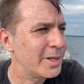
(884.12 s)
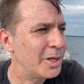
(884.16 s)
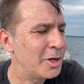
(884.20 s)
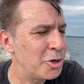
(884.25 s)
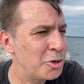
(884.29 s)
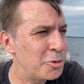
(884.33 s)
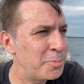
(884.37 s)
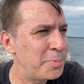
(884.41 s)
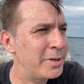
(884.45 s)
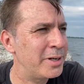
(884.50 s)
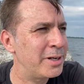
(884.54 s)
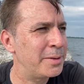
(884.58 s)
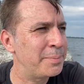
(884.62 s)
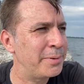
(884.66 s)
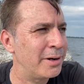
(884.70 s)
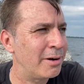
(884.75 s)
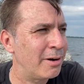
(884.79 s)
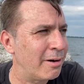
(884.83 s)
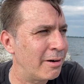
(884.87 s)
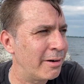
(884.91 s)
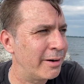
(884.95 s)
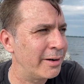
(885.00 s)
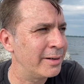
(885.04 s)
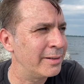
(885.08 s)
Open up your
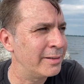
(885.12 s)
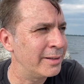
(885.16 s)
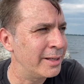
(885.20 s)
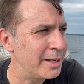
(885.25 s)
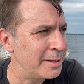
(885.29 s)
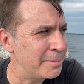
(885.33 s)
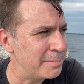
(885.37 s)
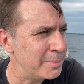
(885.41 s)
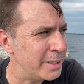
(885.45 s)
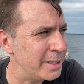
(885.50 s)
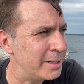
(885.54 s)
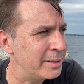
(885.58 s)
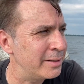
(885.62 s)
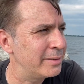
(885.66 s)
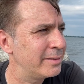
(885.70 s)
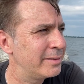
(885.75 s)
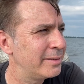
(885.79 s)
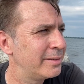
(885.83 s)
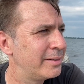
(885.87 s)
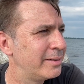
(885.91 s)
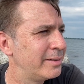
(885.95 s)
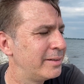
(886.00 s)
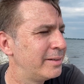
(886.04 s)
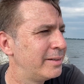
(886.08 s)
heart and let him in.
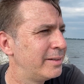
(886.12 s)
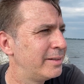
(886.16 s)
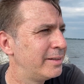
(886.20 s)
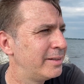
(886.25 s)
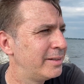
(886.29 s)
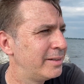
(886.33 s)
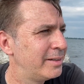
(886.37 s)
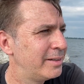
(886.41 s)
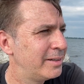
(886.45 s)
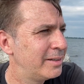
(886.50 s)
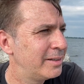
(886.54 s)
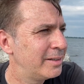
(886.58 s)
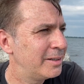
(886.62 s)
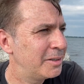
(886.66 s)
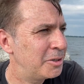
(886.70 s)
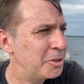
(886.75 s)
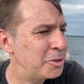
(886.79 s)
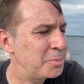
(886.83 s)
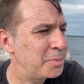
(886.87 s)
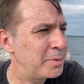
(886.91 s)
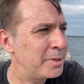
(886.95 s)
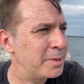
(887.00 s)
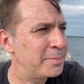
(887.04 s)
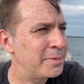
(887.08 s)

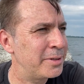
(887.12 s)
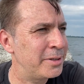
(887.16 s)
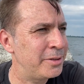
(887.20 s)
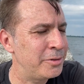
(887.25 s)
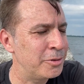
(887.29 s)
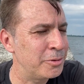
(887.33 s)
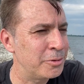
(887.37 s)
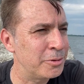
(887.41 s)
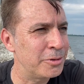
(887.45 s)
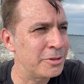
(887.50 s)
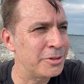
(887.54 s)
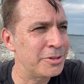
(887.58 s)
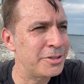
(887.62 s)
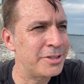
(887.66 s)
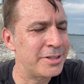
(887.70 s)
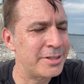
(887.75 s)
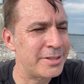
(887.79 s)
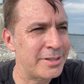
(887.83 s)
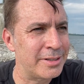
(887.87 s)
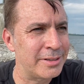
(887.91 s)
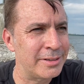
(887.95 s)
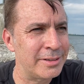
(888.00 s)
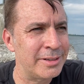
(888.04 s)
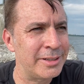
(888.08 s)
Open up the doors
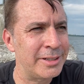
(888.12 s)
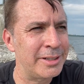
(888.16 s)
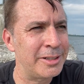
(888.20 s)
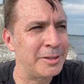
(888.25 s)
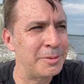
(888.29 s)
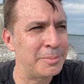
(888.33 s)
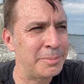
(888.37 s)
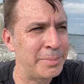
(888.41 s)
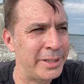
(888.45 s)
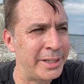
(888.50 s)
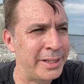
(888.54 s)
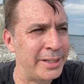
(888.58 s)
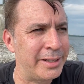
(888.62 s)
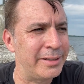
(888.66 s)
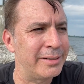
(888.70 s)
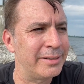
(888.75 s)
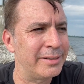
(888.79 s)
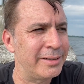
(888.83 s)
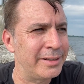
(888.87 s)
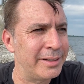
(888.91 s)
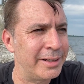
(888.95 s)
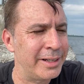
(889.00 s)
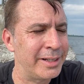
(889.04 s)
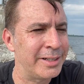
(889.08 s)
just a little bit
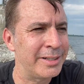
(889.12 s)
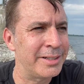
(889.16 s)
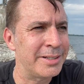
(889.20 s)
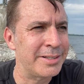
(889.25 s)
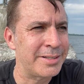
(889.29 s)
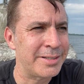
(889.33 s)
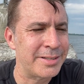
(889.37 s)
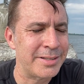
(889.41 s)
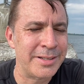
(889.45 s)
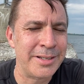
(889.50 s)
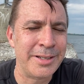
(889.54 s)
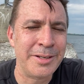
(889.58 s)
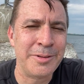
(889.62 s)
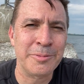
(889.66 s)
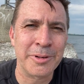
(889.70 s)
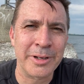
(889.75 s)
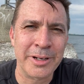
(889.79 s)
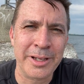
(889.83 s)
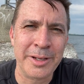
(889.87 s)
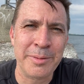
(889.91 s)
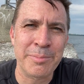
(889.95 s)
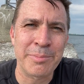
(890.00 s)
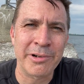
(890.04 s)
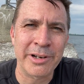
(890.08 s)
and just see
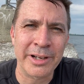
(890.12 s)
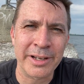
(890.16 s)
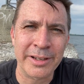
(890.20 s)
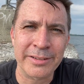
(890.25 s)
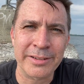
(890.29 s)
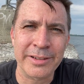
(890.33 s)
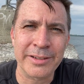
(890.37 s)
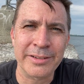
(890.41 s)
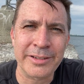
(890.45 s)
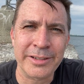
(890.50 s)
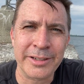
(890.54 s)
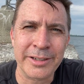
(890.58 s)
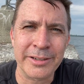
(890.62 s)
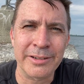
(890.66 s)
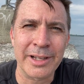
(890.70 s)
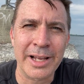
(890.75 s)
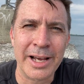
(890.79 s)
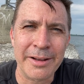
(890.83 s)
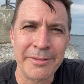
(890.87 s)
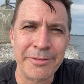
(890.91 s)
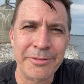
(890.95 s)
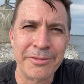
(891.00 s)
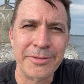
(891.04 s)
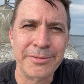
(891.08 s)
what he brings into your
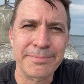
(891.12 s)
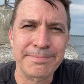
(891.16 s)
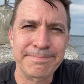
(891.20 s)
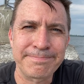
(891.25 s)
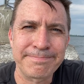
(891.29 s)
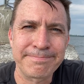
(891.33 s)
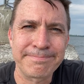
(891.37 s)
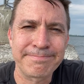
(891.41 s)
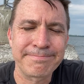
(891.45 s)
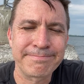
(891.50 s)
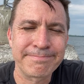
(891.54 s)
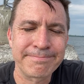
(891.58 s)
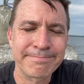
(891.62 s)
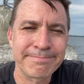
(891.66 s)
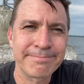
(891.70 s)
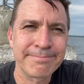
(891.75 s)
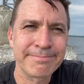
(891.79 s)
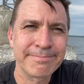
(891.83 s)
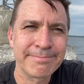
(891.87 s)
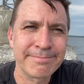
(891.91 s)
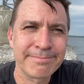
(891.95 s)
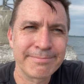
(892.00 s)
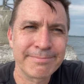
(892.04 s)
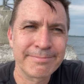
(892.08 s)
life.
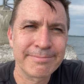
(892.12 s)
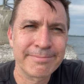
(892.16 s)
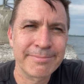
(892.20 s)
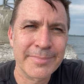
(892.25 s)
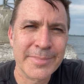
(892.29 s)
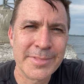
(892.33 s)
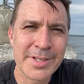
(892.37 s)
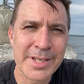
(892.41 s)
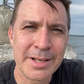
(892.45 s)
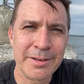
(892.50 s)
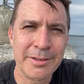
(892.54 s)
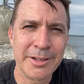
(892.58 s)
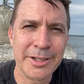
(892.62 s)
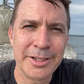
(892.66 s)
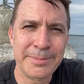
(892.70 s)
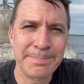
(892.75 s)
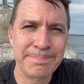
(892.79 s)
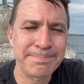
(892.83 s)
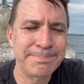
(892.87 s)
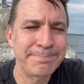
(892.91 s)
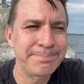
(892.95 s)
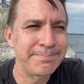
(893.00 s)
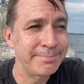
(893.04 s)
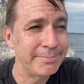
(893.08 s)
Sound good?
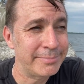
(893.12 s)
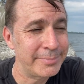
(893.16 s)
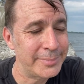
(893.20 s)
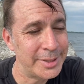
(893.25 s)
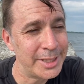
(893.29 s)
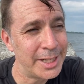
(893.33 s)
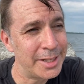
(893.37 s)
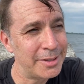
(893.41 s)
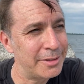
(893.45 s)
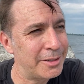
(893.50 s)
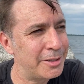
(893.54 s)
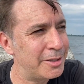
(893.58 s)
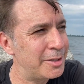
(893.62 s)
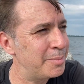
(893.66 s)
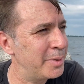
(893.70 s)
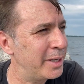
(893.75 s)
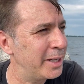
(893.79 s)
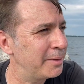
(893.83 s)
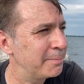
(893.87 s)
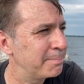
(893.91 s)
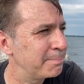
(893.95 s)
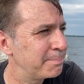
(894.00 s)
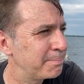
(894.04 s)
Sounds good to me.